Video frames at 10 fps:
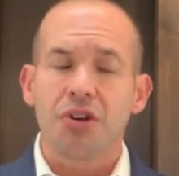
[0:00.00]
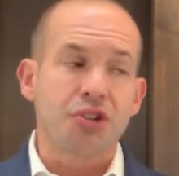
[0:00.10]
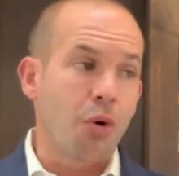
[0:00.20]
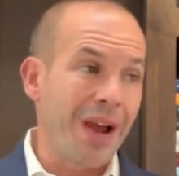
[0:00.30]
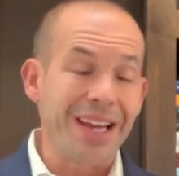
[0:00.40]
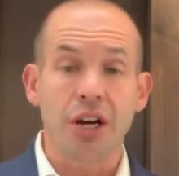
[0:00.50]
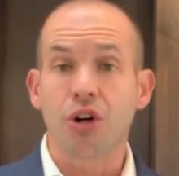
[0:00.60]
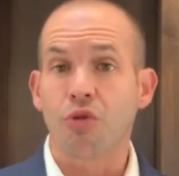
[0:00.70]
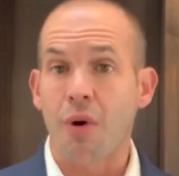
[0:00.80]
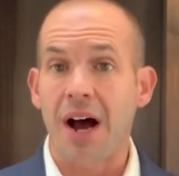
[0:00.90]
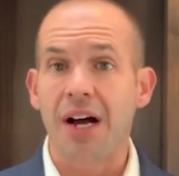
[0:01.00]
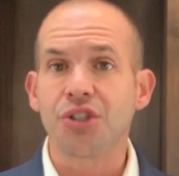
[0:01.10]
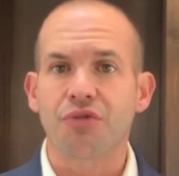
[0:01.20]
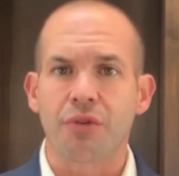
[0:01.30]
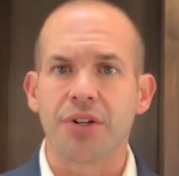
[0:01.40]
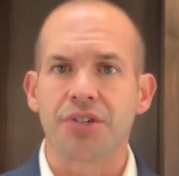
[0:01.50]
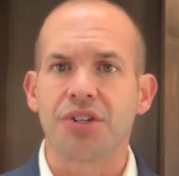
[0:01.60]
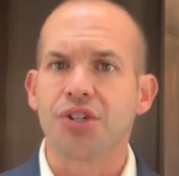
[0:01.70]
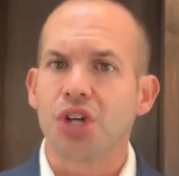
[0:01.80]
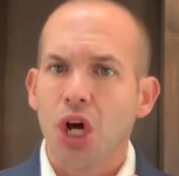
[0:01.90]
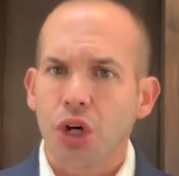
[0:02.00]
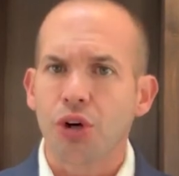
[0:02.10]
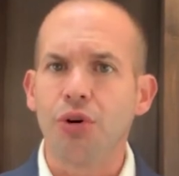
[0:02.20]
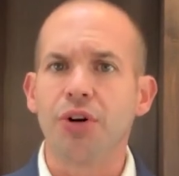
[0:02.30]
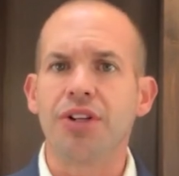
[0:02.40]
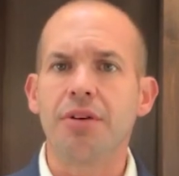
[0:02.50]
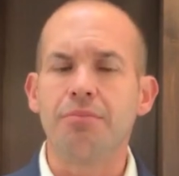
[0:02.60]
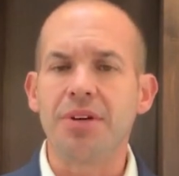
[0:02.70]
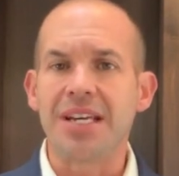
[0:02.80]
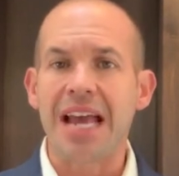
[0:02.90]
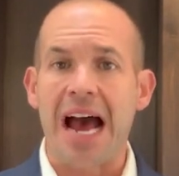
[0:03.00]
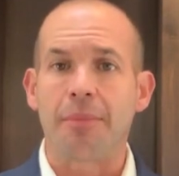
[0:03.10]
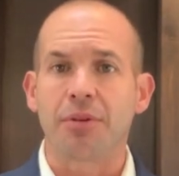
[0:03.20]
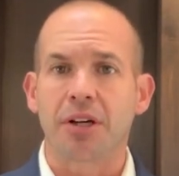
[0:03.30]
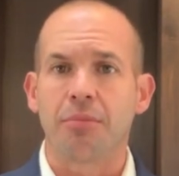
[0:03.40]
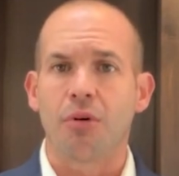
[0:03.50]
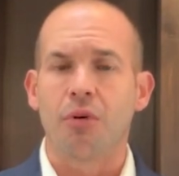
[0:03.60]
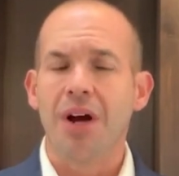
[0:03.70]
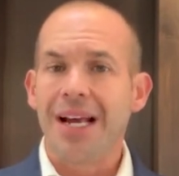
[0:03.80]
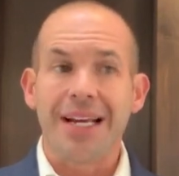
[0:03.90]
So a garage, for instance, could be applicable.